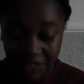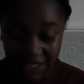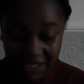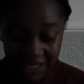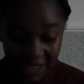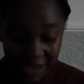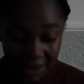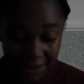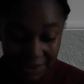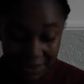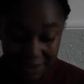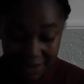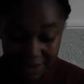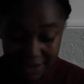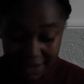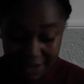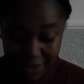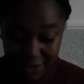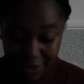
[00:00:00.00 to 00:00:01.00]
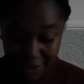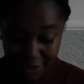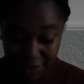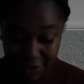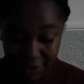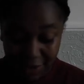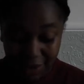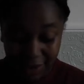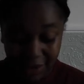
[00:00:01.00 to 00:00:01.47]
Definitely
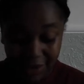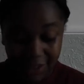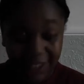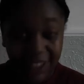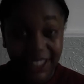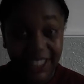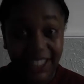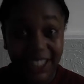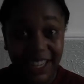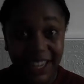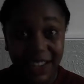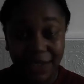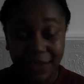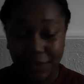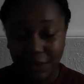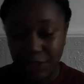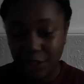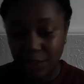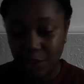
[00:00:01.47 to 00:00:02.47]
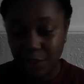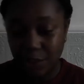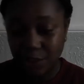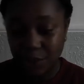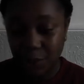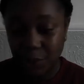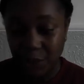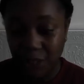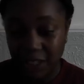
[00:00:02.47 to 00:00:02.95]
not decaf, which is
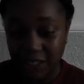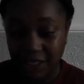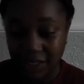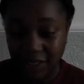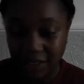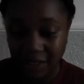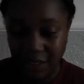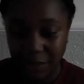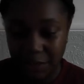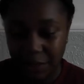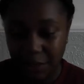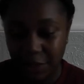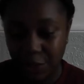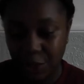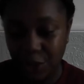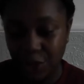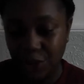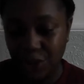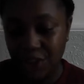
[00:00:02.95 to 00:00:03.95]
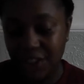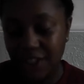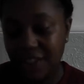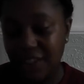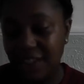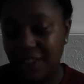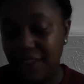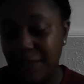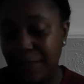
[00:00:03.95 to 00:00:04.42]
probably why it was a bit of a shock to the
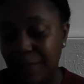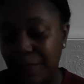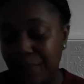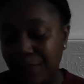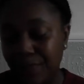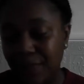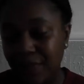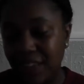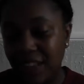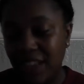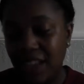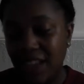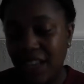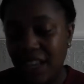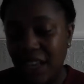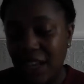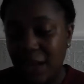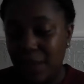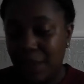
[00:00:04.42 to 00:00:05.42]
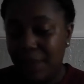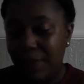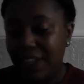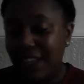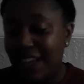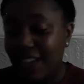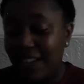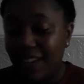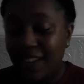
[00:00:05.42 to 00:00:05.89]
system. But
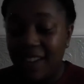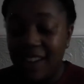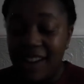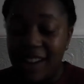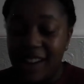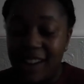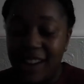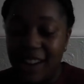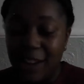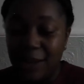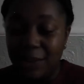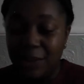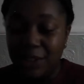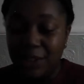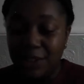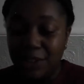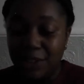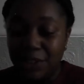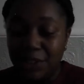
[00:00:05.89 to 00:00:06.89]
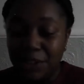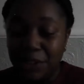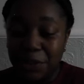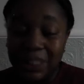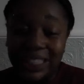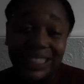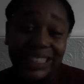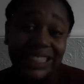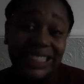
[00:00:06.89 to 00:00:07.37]
yeah, so
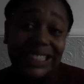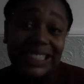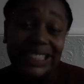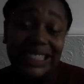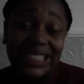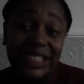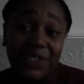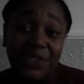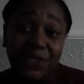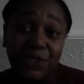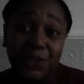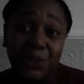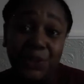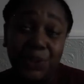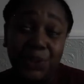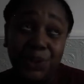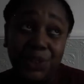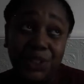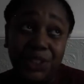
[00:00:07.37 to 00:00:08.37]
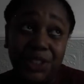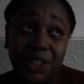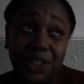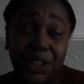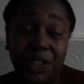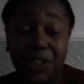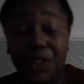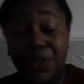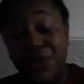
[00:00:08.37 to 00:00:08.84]
basically, if you
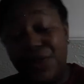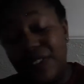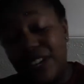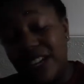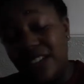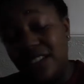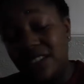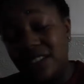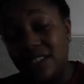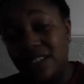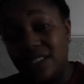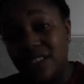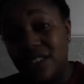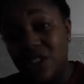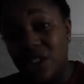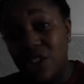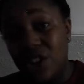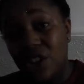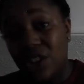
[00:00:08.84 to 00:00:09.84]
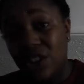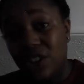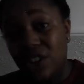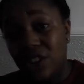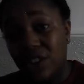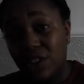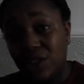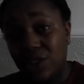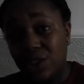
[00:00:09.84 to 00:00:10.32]
aren't a fan
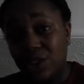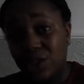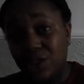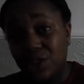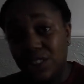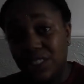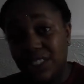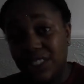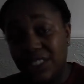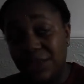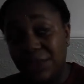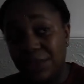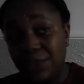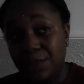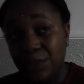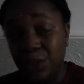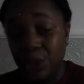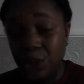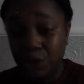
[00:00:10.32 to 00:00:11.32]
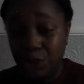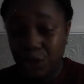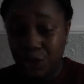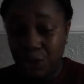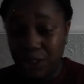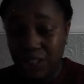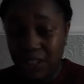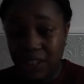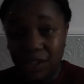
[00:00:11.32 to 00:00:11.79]
of strong tea, but you do want to
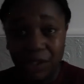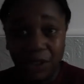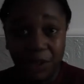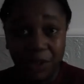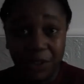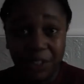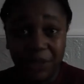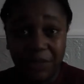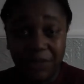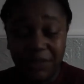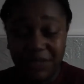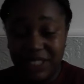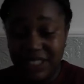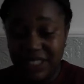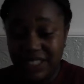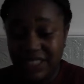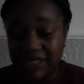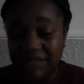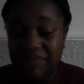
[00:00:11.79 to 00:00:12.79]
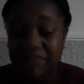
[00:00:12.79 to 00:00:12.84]
try this, go for it, because